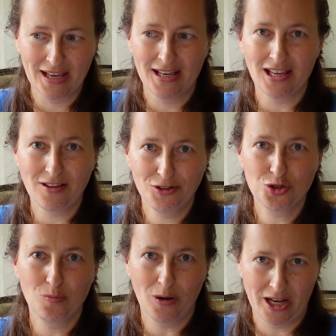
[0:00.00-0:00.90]
even
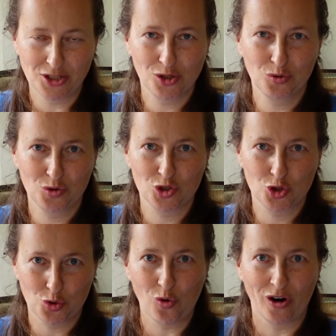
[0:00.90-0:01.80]
to go to the
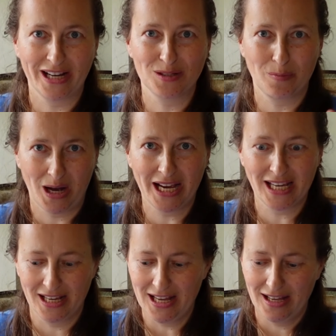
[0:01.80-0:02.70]
store and
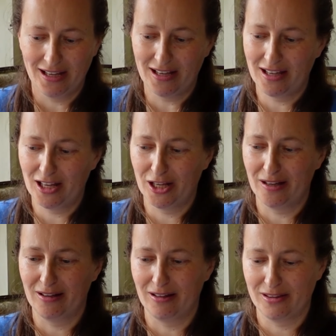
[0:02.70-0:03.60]
buy
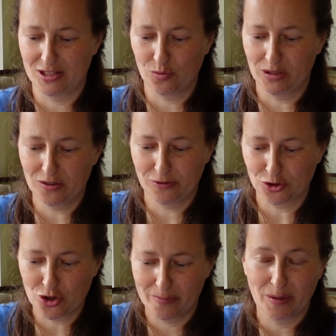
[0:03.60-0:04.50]
this wonderful
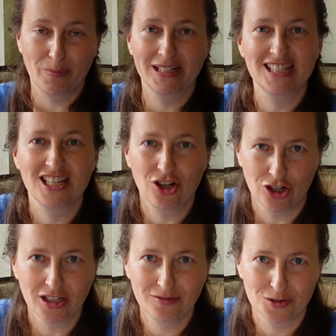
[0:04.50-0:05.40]
trimming by the
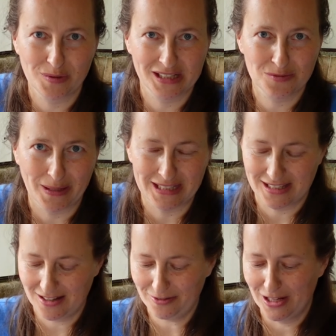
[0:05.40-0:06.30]
yard would be
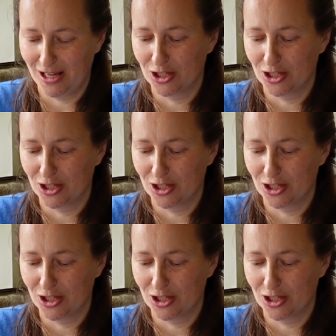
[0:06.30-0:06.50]
expensive.